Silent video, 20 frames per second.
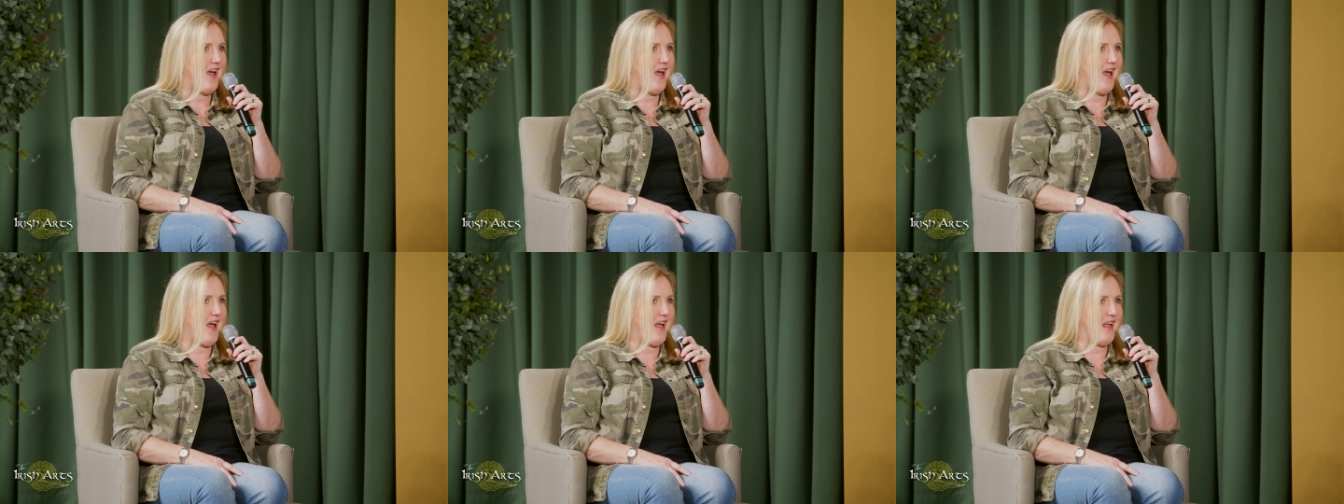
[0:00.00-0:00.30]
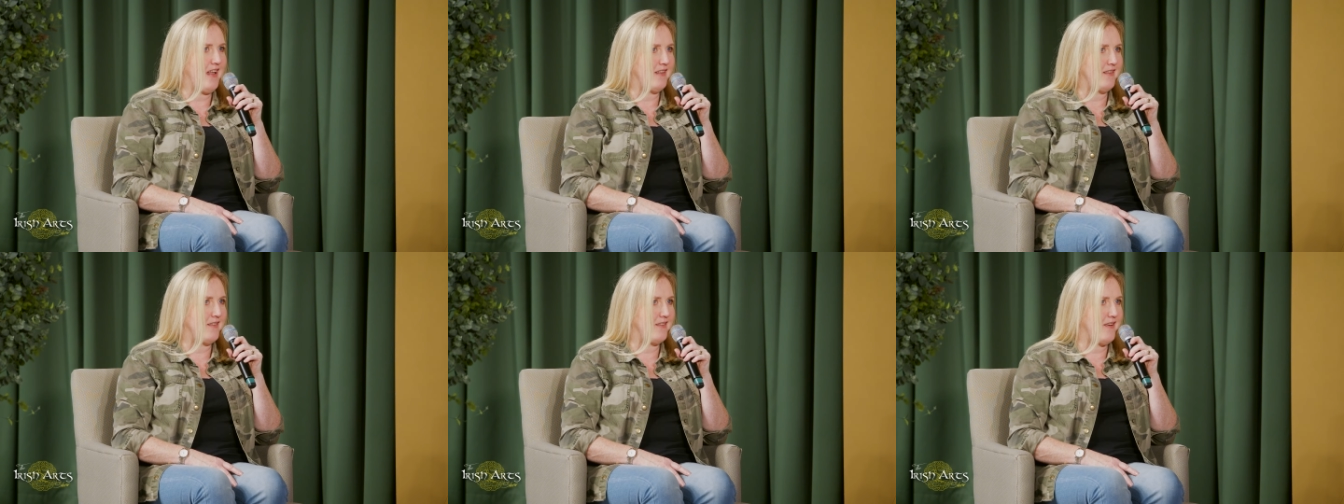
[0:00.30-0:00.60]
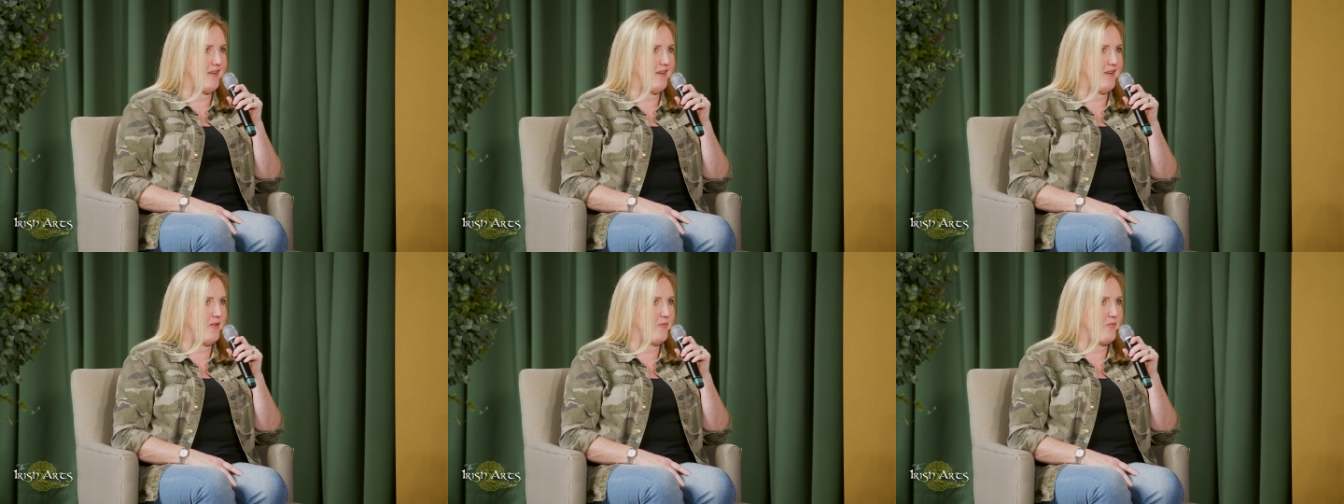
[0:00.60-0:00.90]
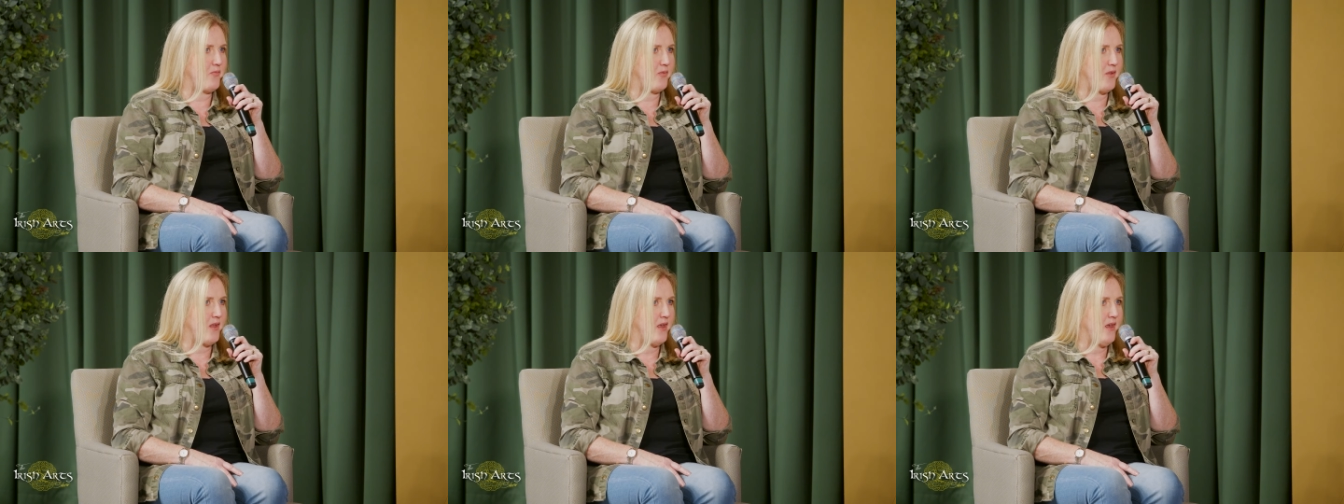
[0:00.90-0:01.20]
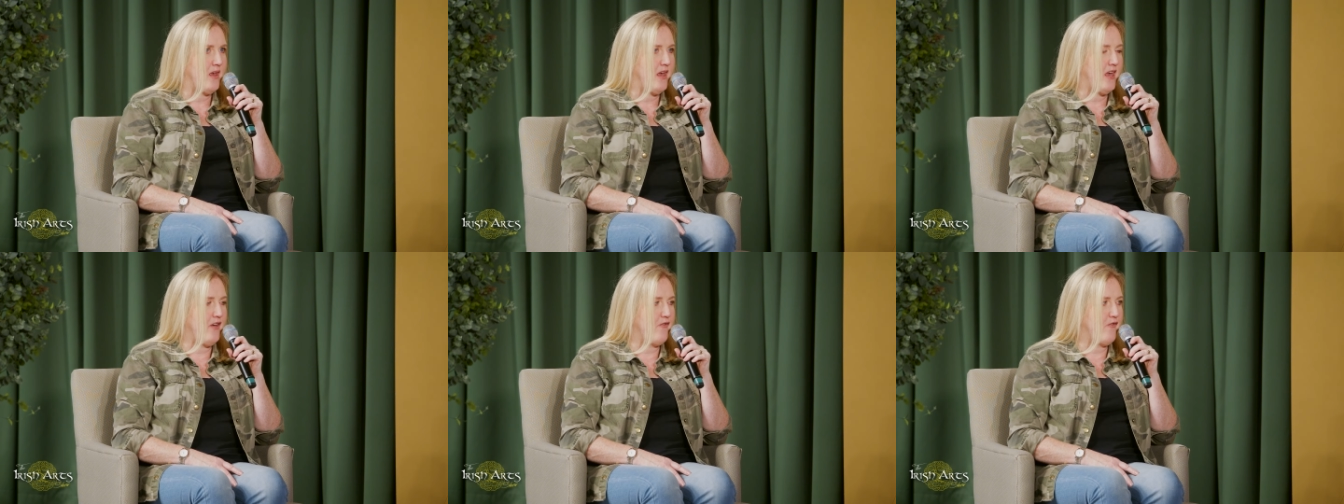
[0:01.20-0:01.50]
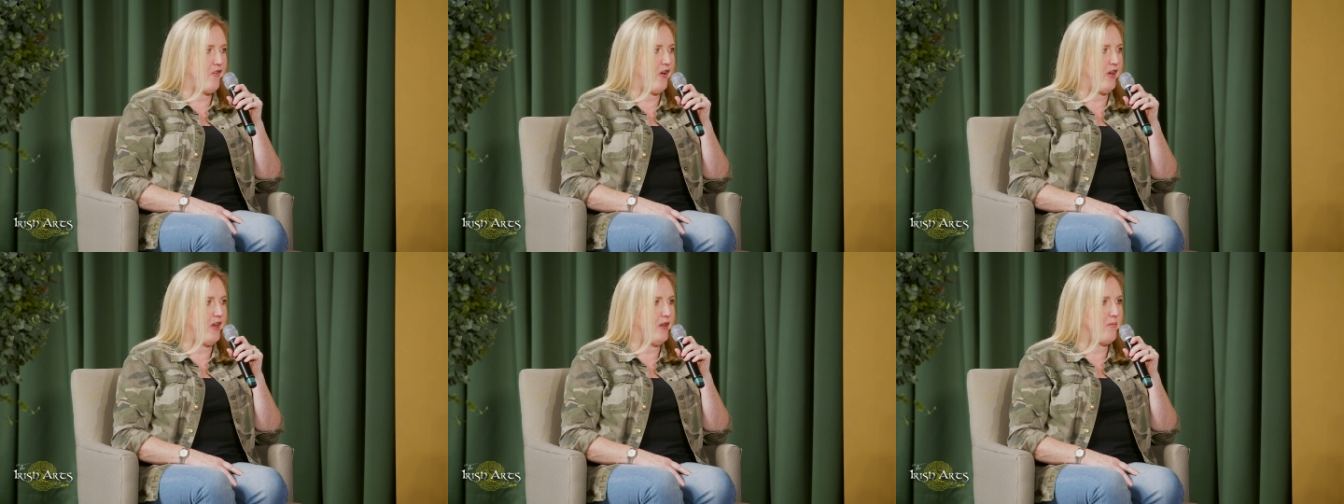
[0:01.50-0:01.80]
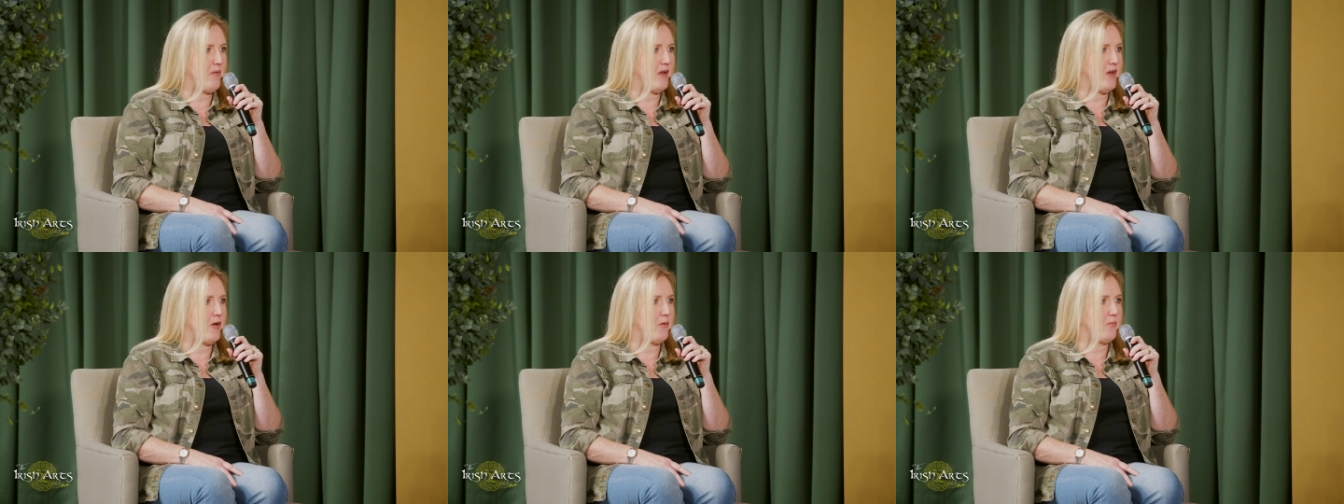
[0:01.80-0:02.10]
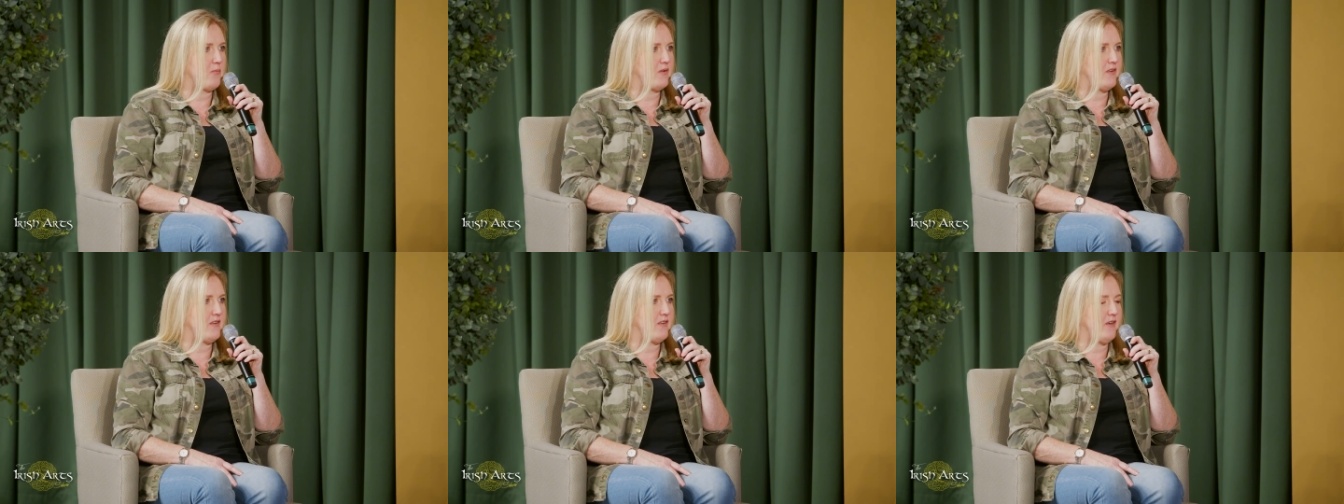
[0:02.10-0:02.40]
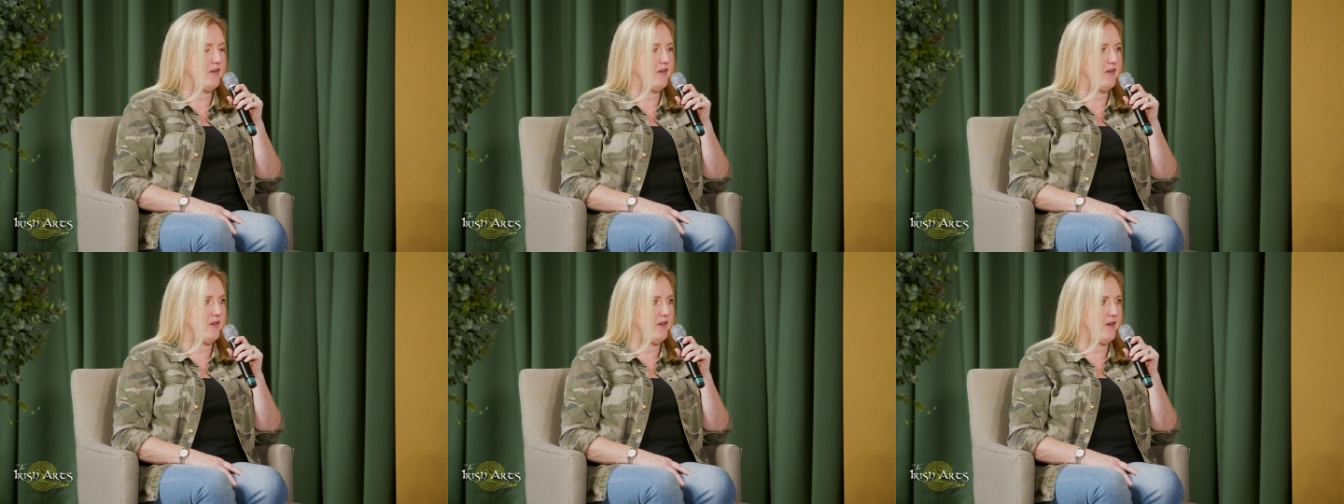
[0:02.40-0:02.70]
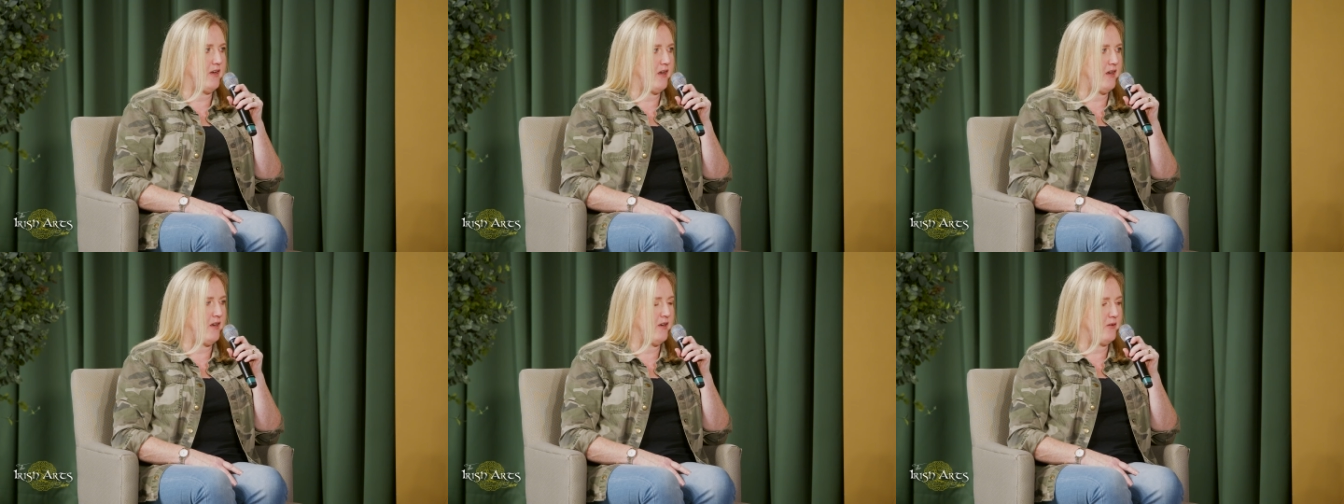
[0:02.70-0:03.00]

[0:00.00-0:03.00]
And he invited me up to